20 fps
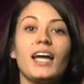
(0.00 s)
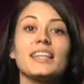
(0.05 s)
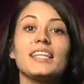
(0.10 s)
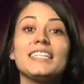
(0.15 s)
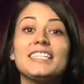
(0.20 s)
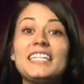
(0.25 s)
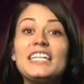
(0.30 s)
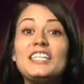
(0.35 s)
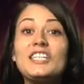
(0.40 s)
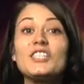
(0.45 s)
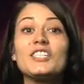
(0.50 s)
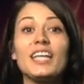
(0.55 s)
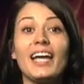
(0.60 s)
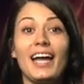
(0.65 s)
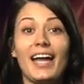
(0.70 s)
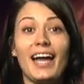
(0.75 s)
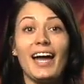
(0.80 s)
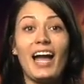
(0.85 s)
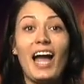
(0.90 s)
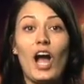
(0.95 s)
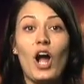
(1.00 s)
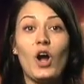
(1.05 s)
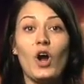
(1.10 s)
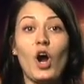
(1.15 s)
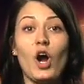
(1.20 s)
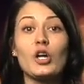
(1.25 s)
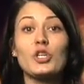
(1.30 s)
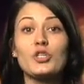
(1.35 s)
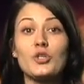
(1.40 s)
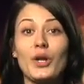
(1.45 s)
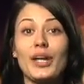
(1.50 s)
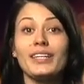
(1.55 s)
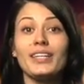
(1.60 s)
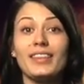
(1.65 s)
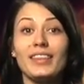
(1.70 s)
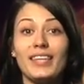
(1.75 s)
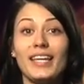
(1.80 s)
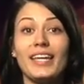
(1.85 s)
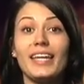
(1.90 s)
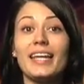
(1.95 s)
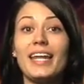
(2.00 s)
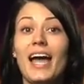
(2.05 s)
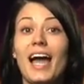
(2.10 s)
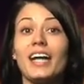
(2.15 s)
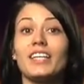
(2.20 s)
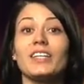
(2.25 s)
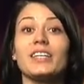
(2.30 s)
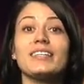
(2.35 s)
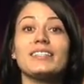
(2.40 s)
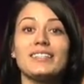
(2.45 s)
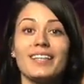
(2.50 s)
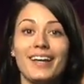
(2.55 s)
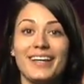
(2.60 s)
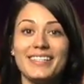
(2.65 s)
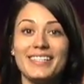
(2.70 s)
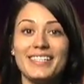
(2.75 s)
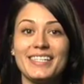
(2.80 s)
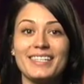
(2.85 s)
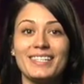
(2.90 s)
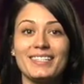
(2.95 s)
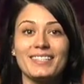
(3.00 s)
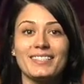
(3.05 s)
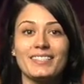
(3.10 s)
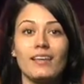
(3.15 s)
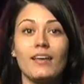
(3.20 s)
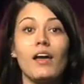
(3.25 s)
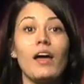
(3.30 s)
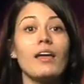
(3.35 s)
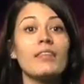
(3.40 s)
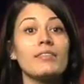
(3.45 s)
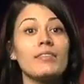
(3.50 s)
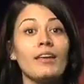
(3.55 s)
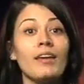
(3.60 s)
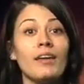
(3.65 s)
The teachers at HOW are trained to think and act like scientists. And